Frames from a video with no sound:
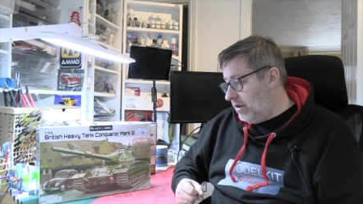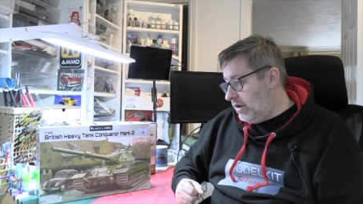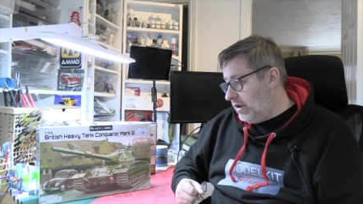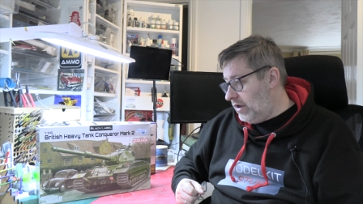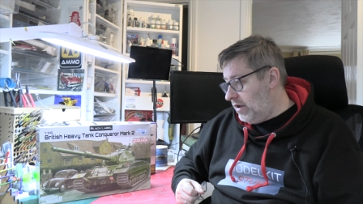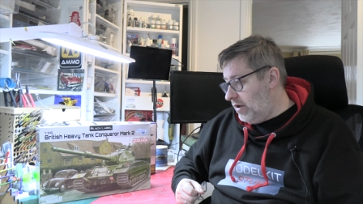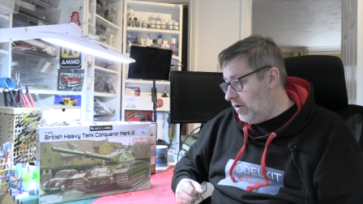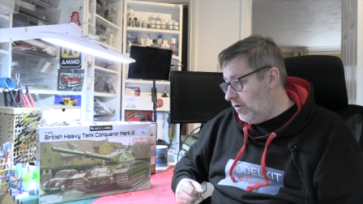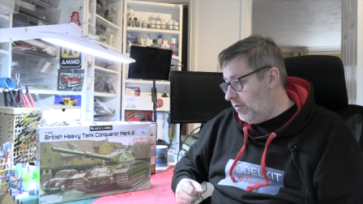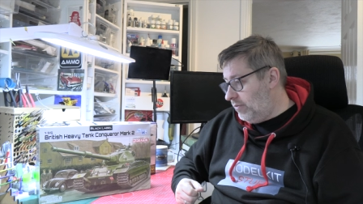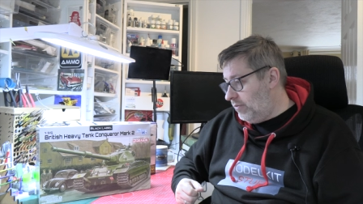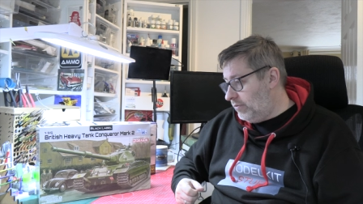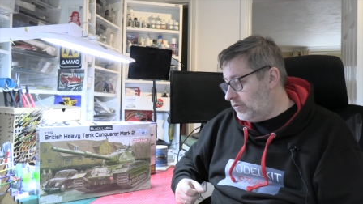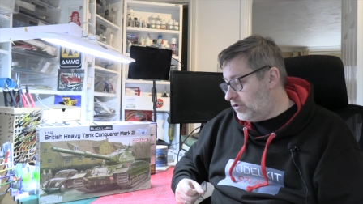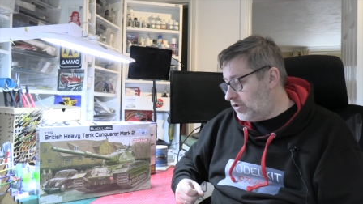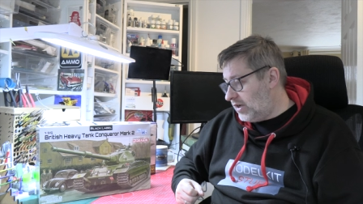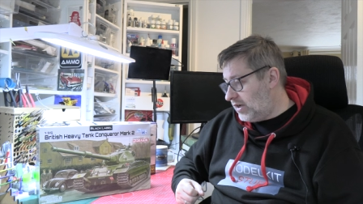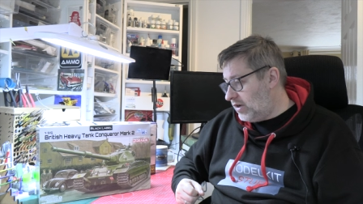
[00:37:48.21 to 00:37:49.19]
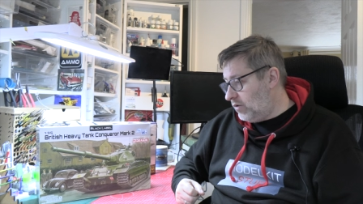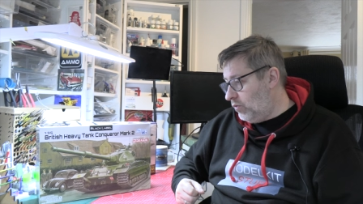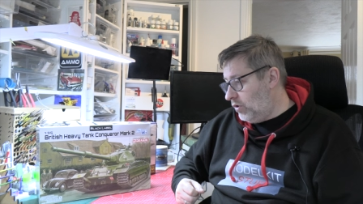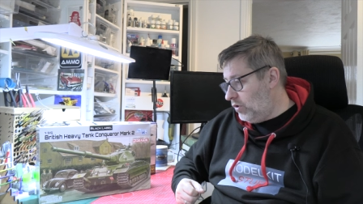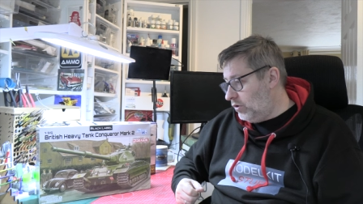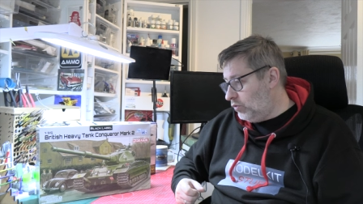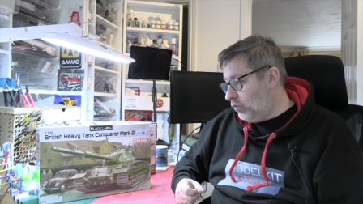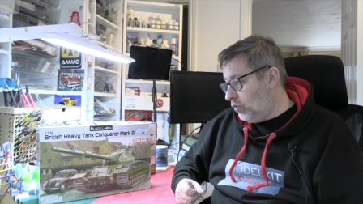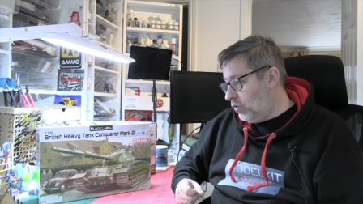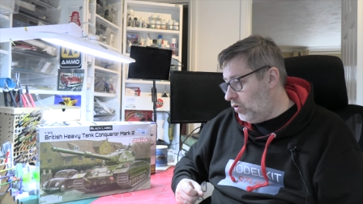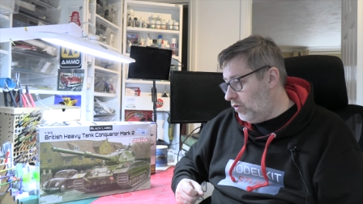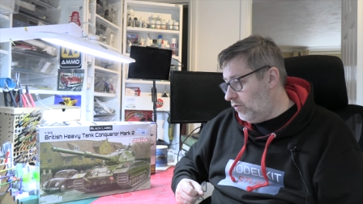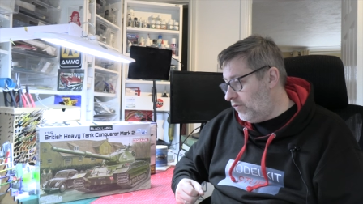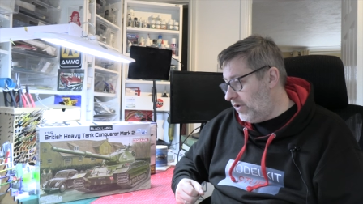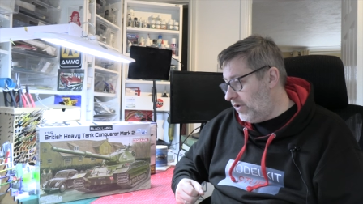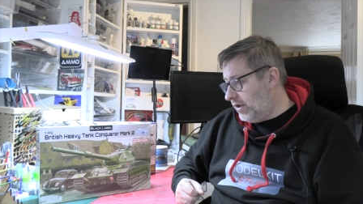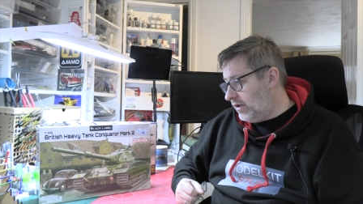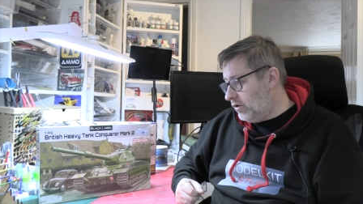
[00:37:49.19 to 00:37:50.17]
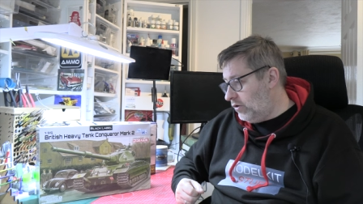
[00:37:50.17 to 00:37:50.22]
um, Second World War
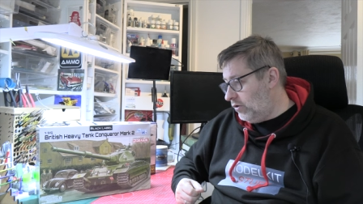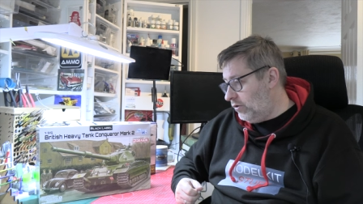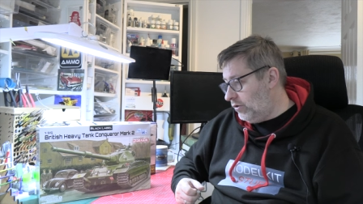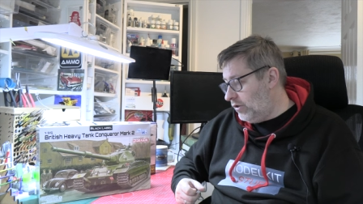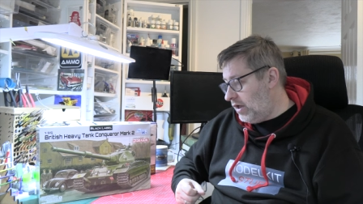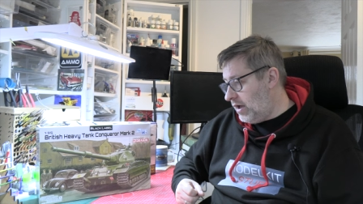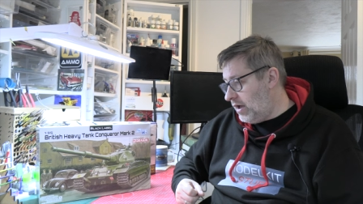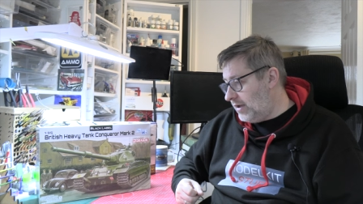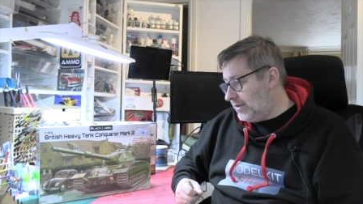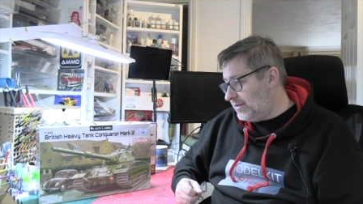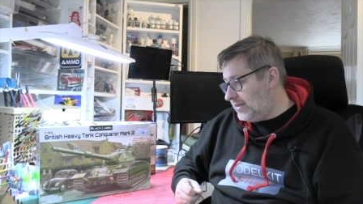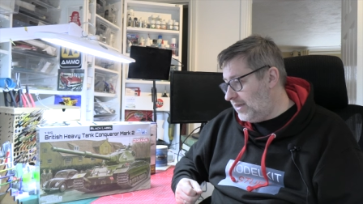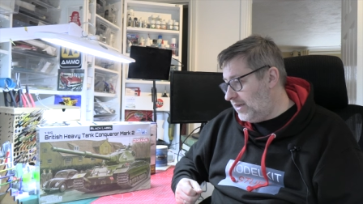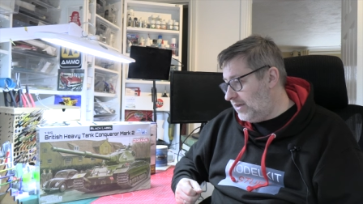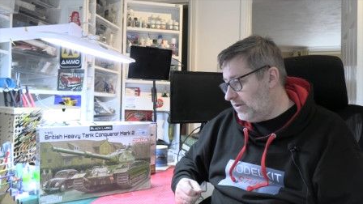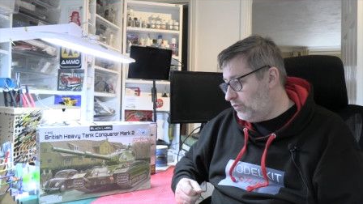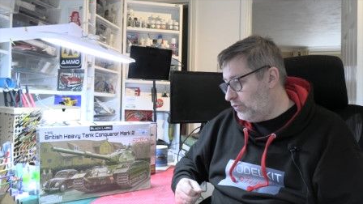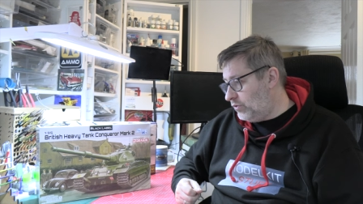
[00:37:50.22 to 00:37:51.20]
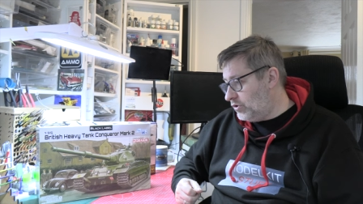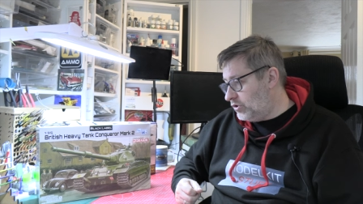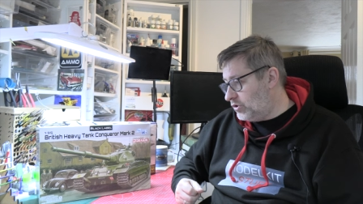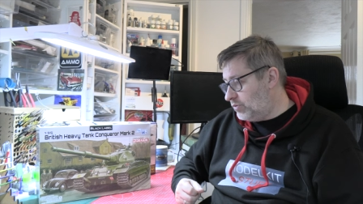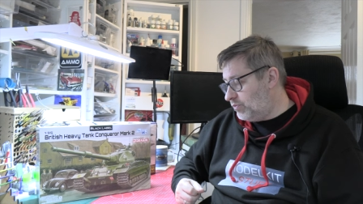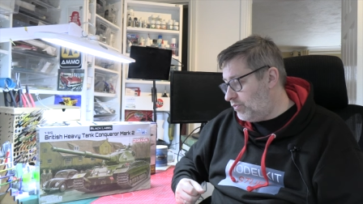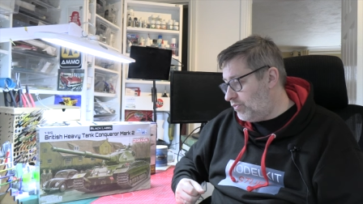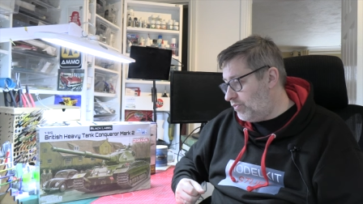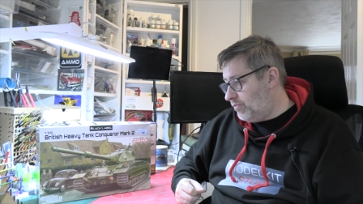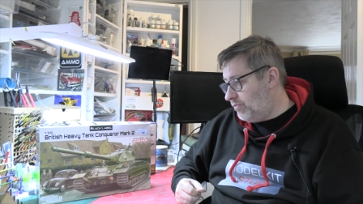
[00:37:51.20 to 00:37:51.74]
vehicle that I did was